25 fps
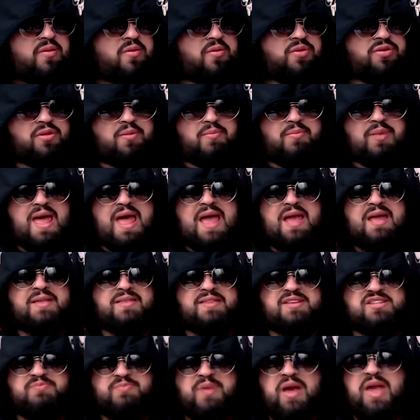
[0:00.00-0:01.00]
the black in
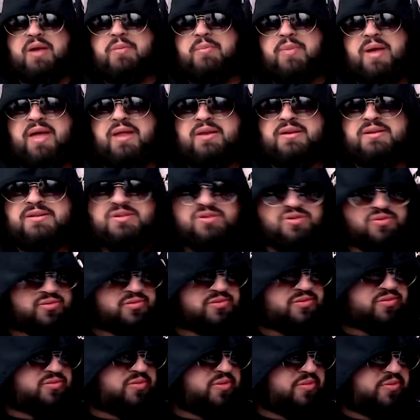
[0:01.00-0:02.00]
the Spider-Man suit
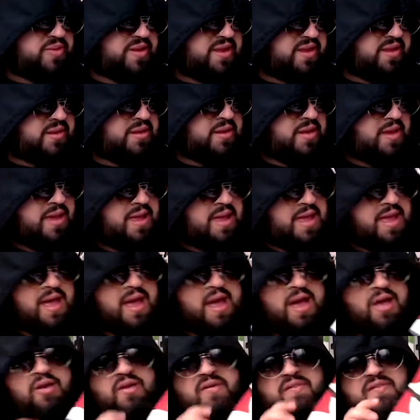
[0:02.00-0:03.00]
would be.
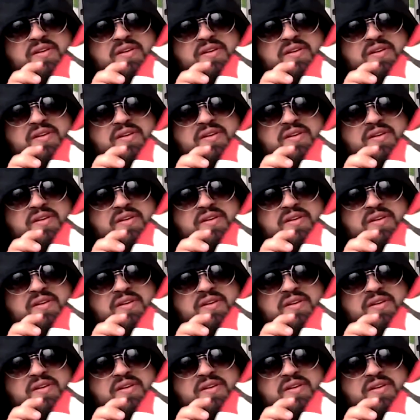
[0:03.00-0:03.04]
I don't know if